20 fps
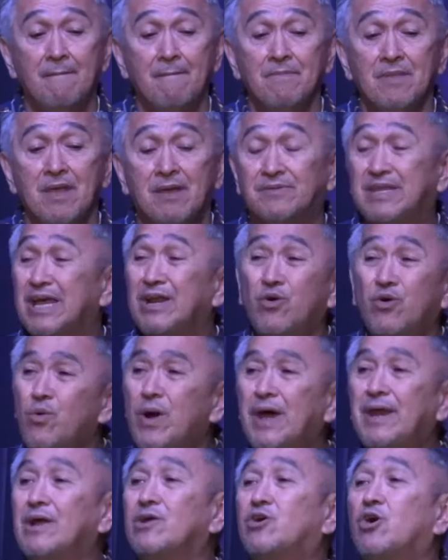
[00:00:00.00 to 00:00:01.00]
they don't
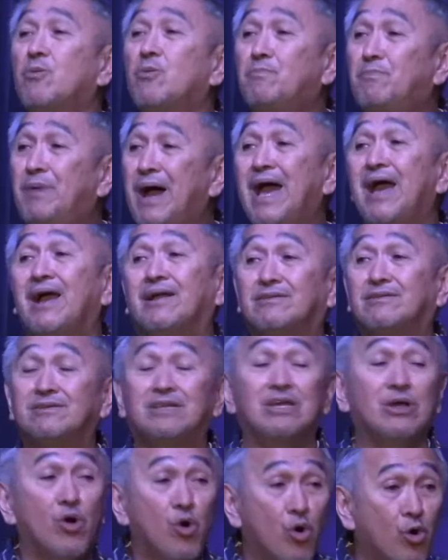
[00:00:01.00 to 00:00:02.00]
want to go back to
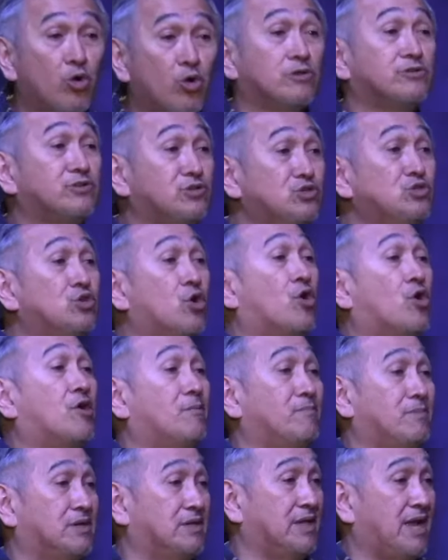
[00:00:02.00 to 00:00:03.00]
the old
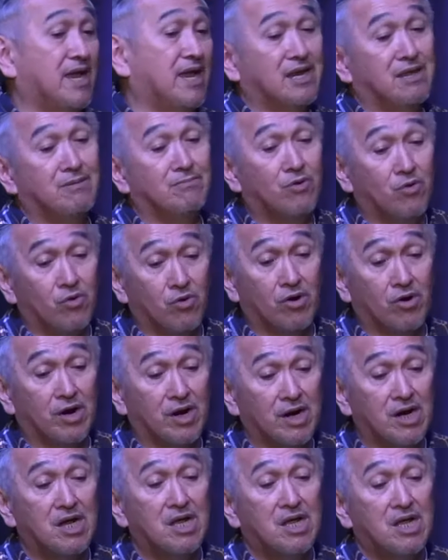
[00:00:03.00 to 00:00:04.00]
normal anymore.
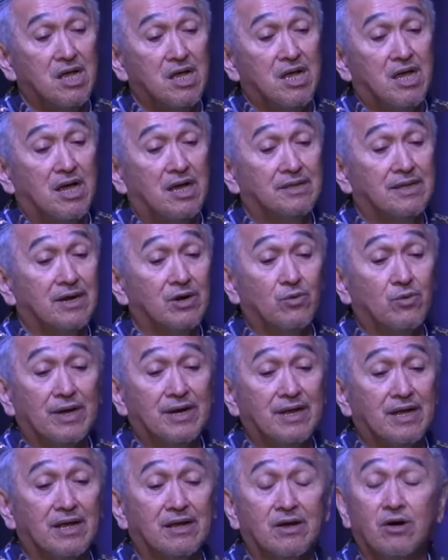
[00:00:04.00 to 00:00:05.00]
They don't want
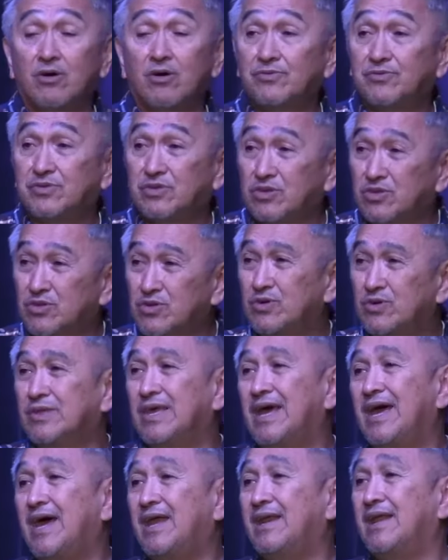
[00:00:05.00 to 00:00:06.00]
to go to do
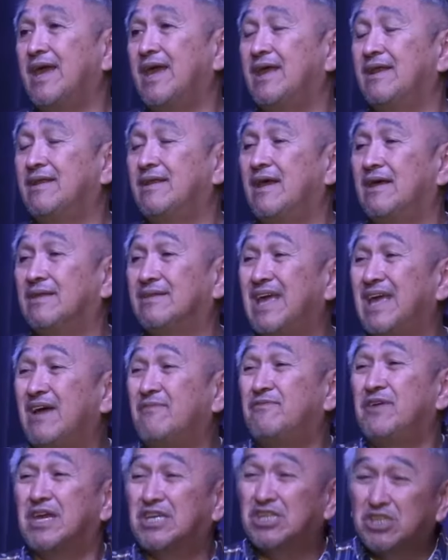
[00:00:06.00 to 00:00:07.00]
that, and, and they
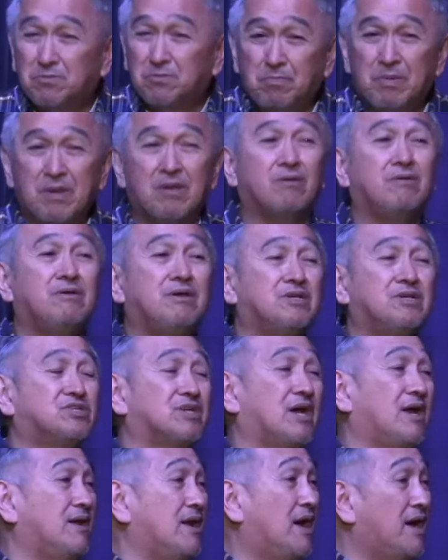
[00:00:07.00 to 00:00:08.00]
have experienced
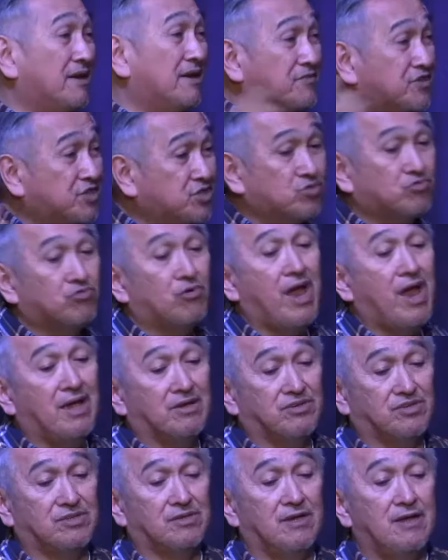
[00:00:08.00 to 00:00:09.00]
a lot of
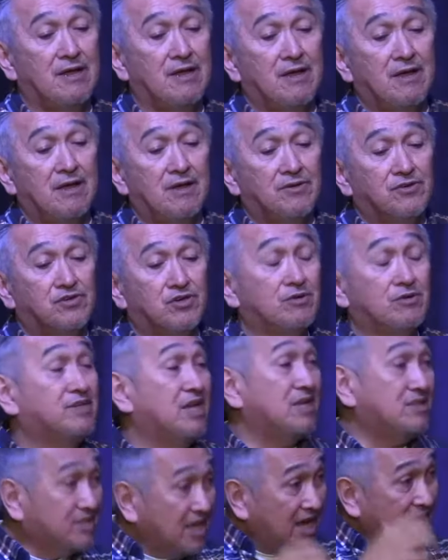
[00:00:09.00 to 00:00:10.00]
stress. So
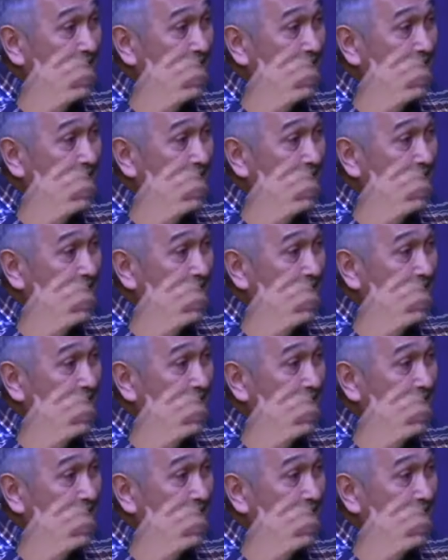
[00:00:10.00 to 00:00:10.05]
they take